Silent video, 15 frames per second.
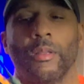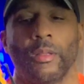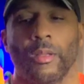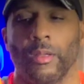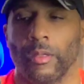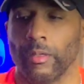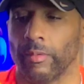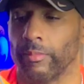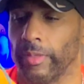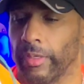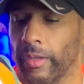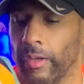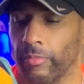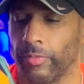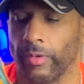Um, the
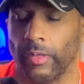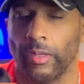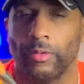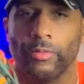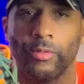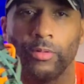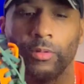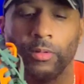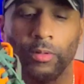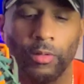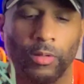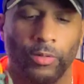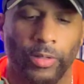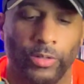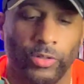comfort level
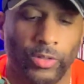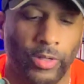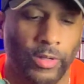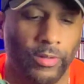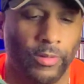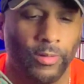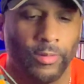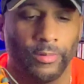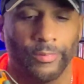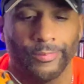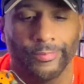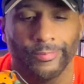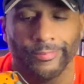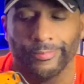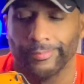on this sneaker,
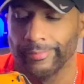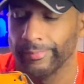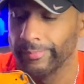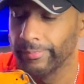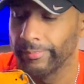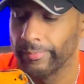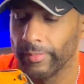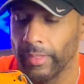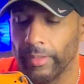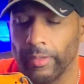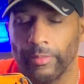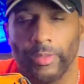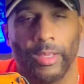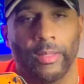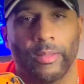uh,
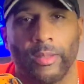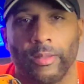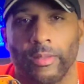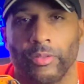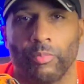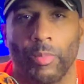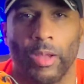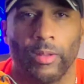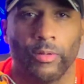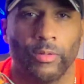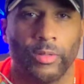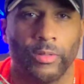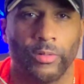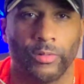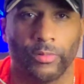yeah, I think this model
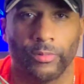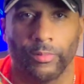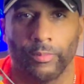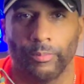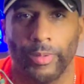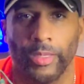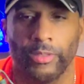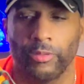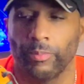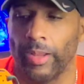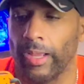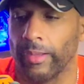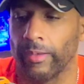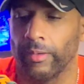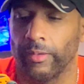is based
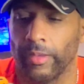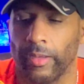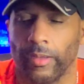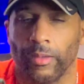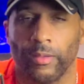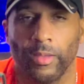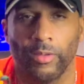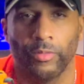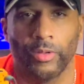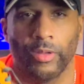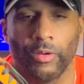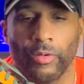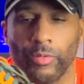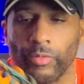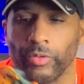back in the day, even though
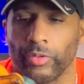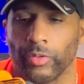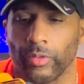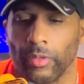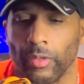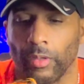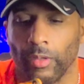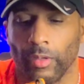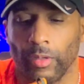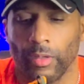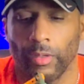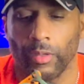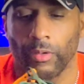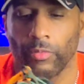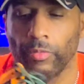it
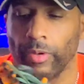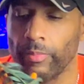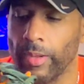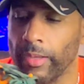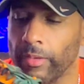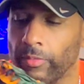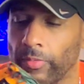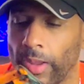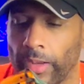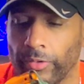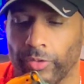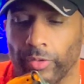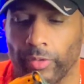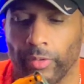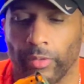was
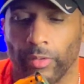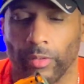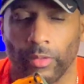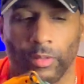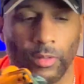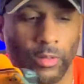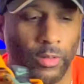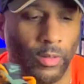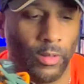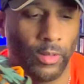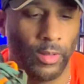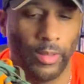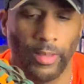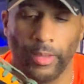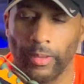remanufactured
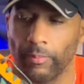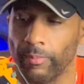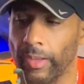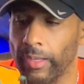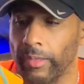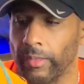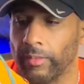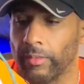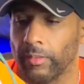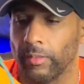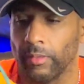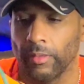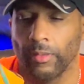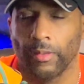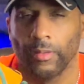and made.
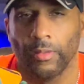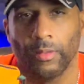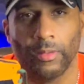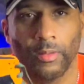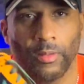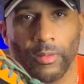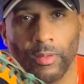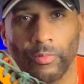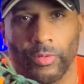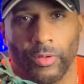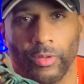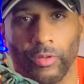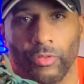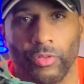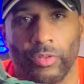If you're
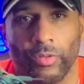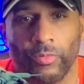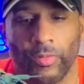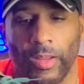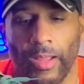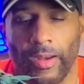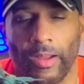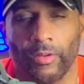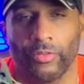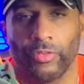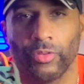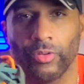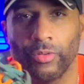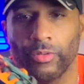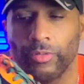used to flat out
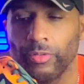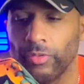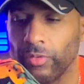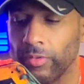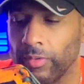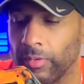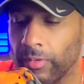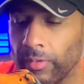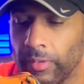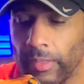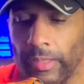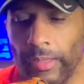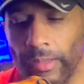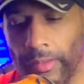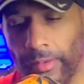soles
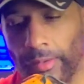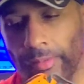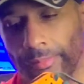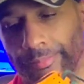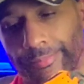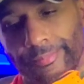and um,